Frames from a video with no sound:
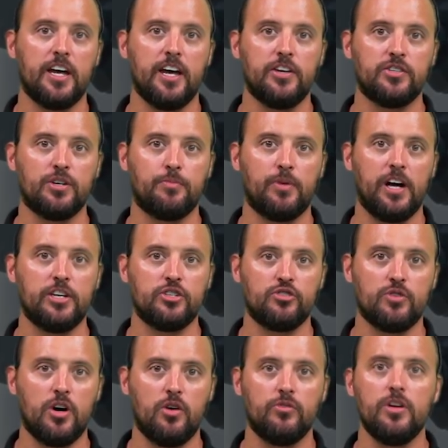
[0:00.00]
Enterprise
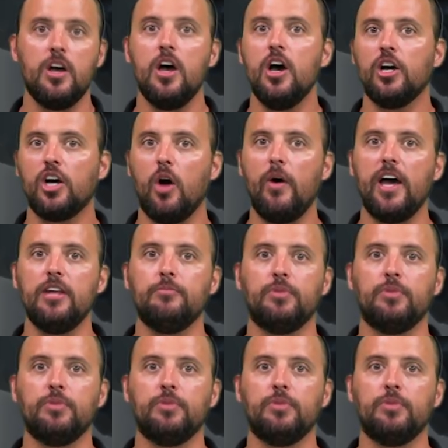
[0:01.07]
drone, go ahead